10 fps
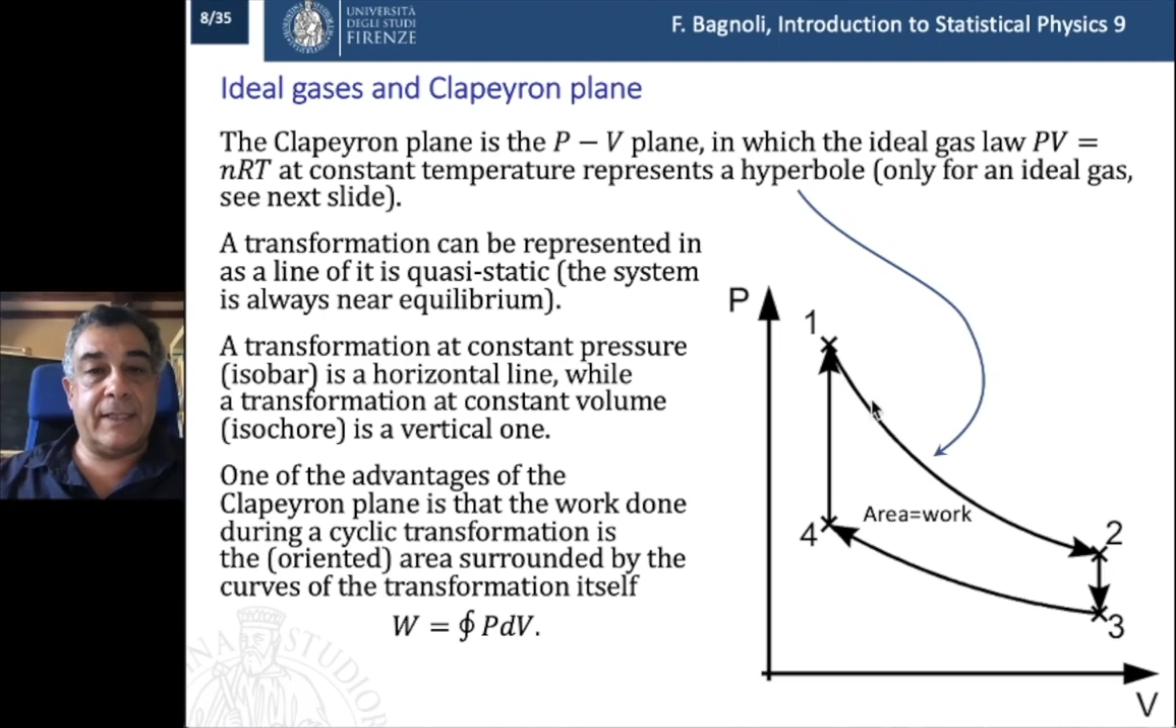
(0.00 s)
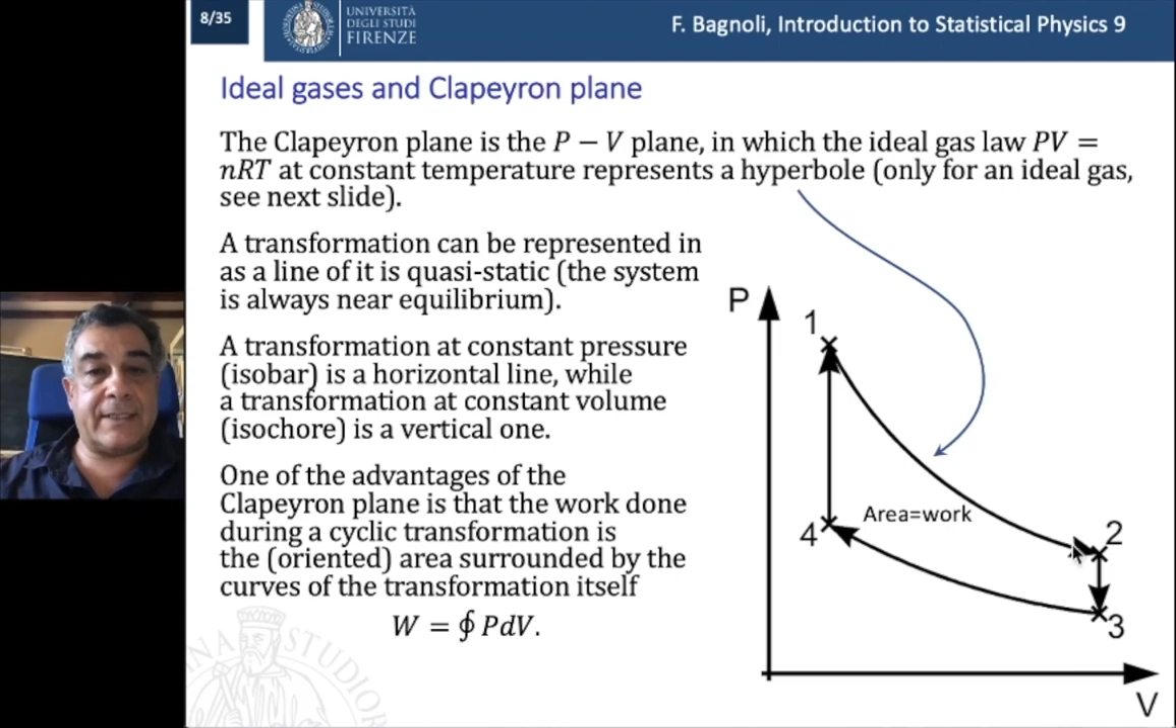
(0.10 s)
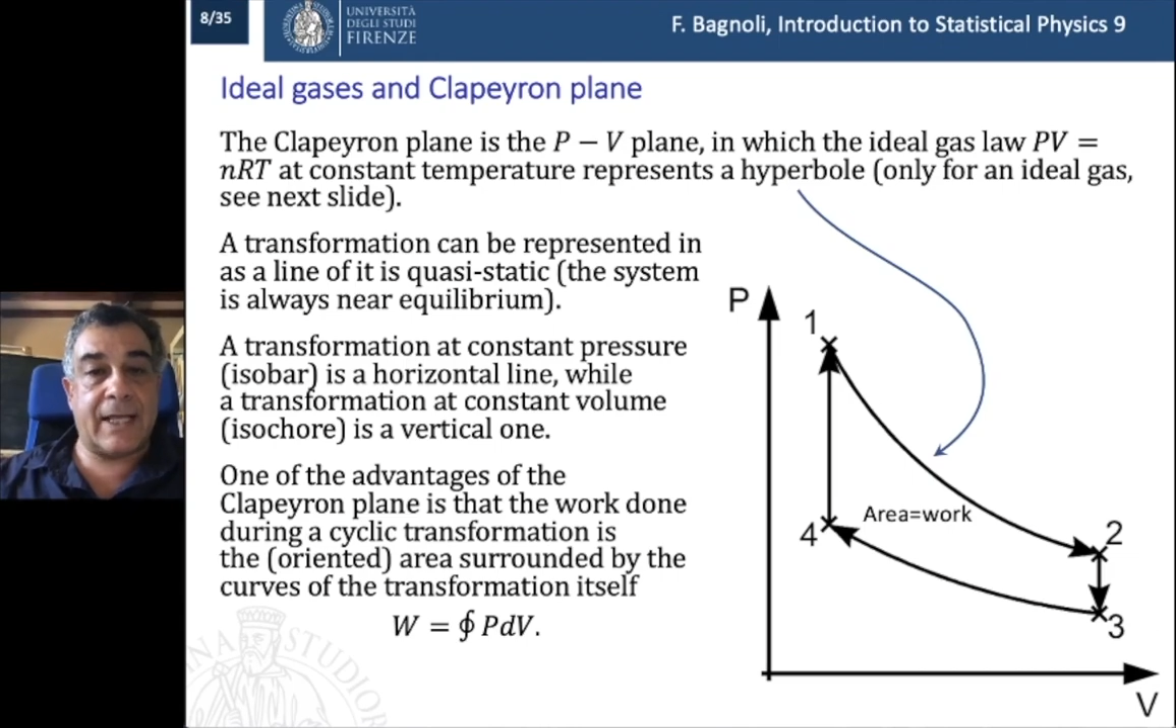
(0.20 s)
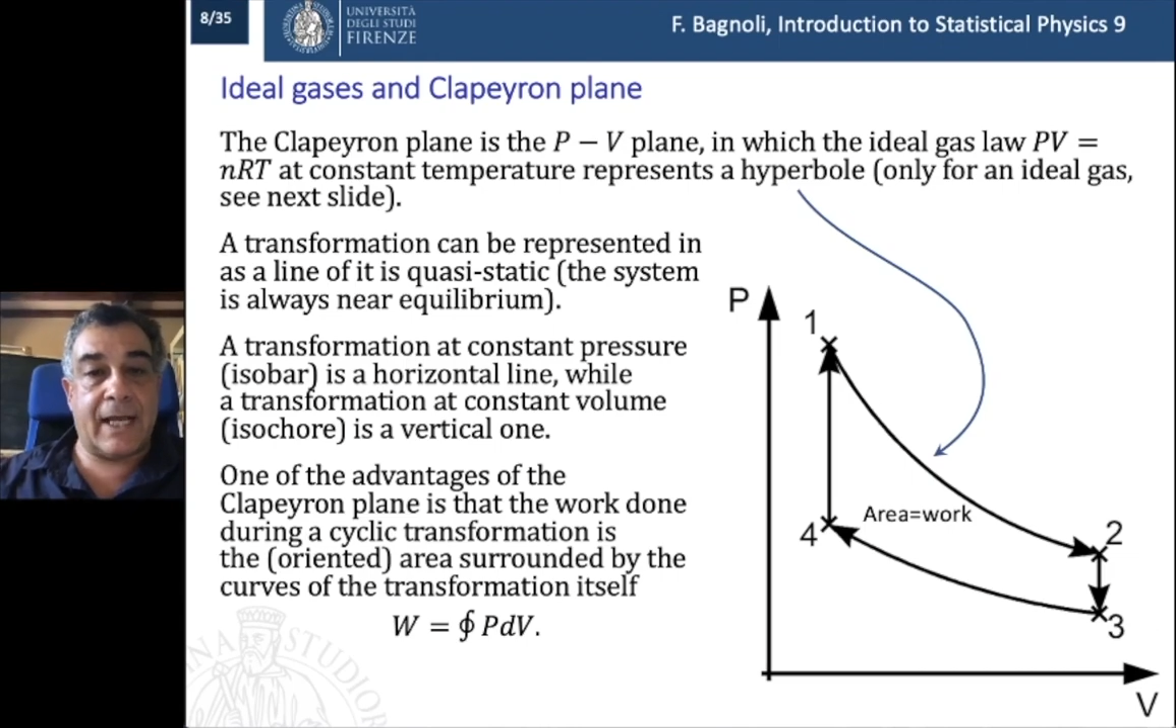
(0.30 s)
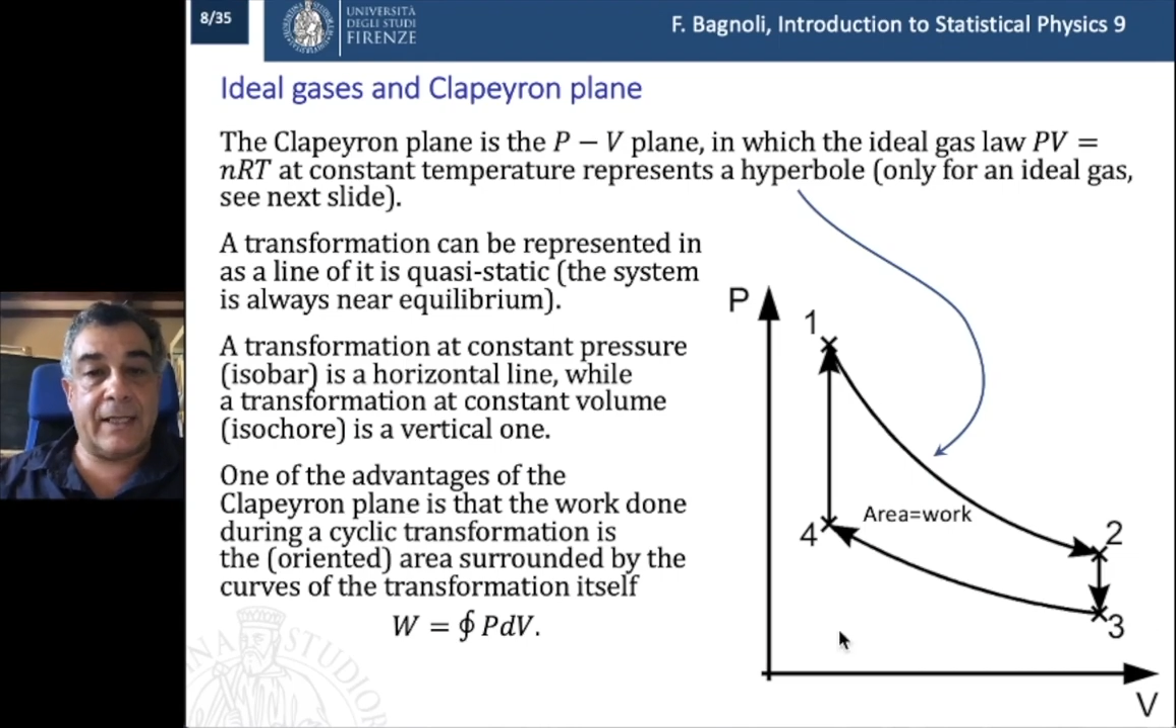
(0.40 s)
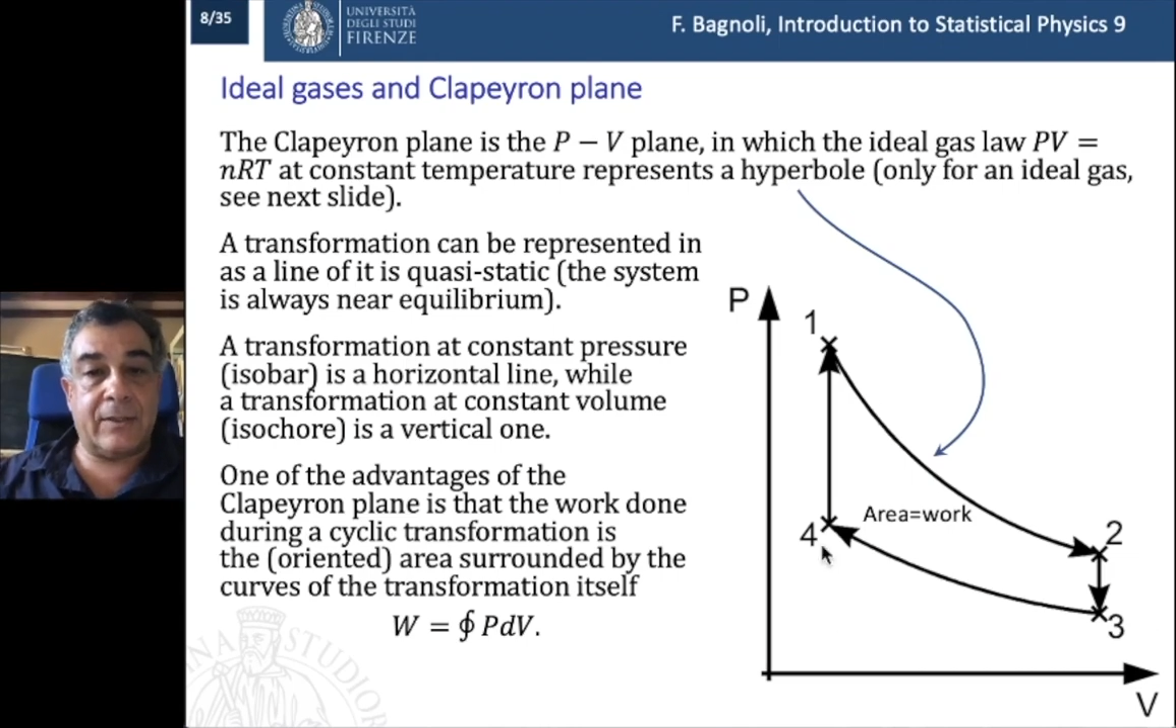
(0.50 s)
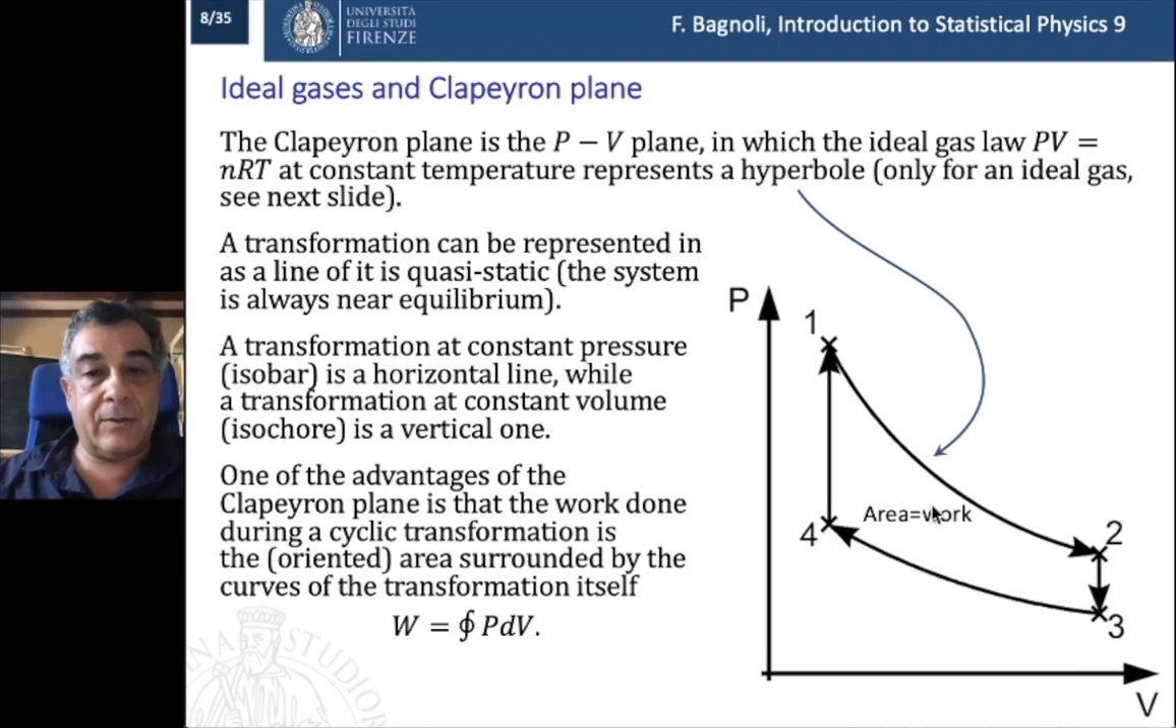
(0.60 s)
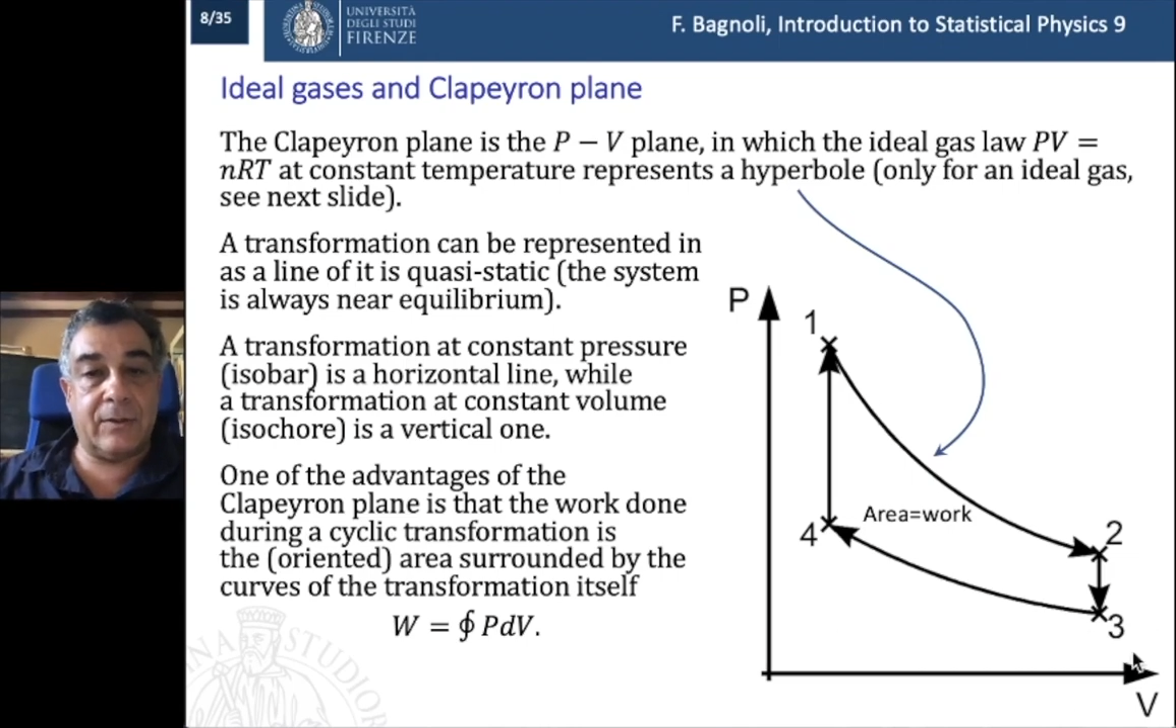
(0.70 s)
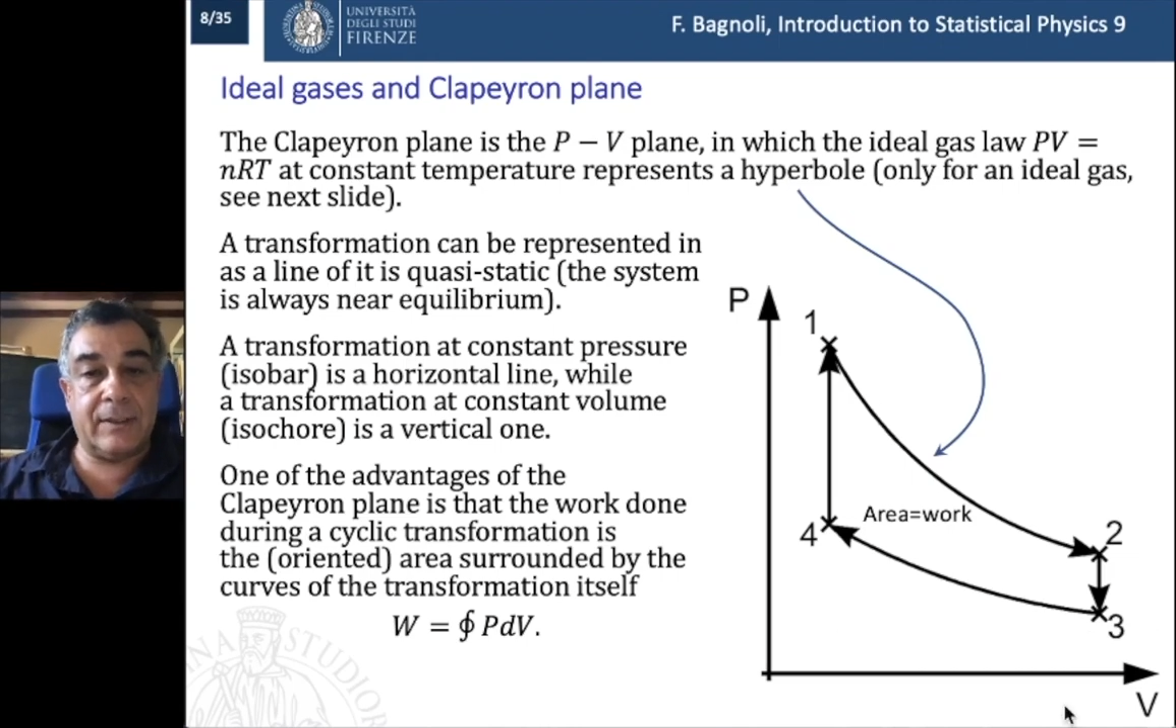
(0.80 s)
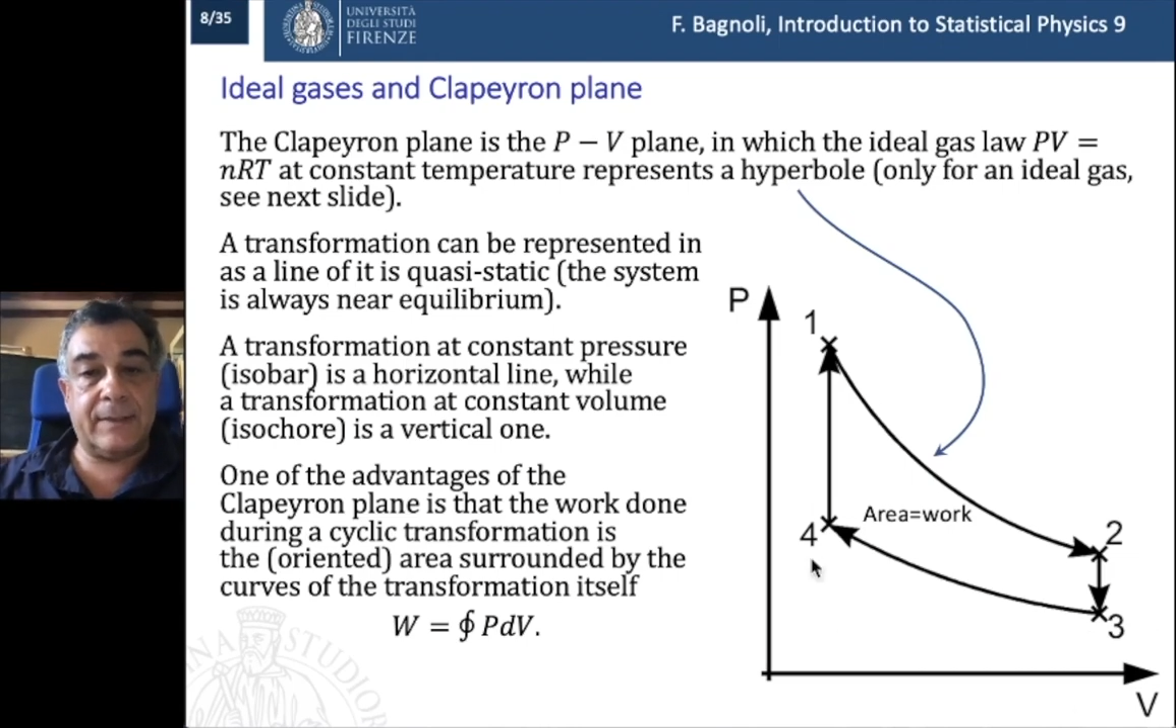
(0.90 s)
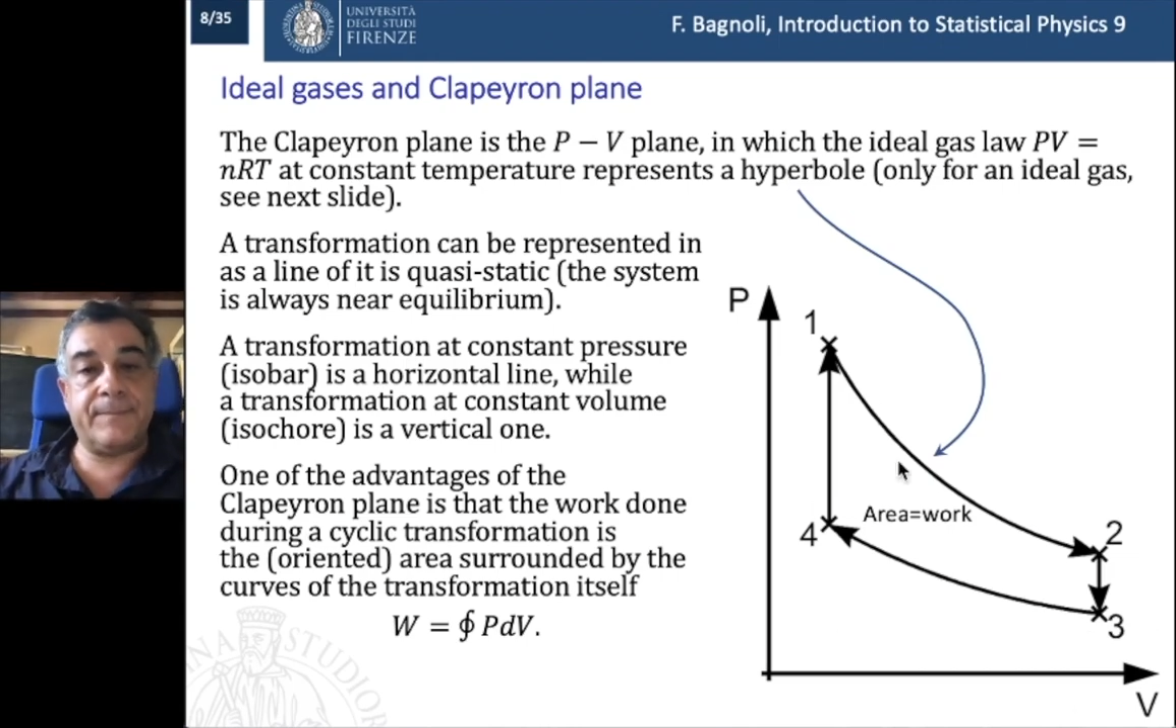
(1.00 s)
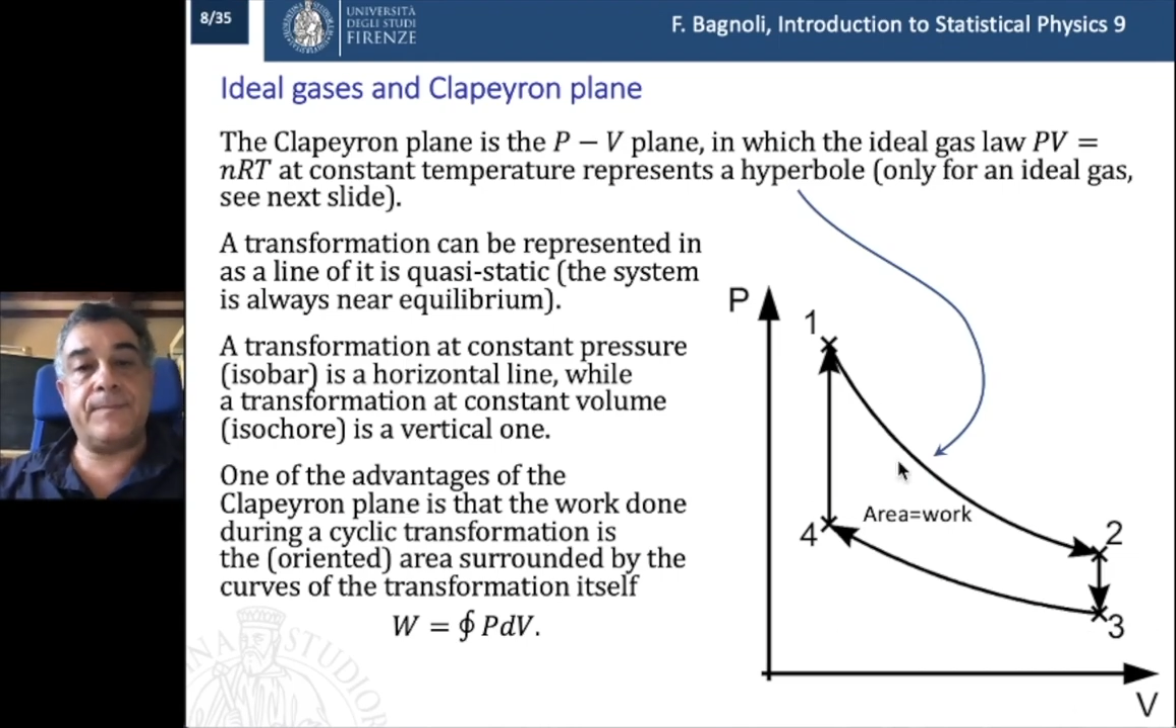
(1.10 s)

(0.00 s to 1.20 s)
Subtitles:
cycle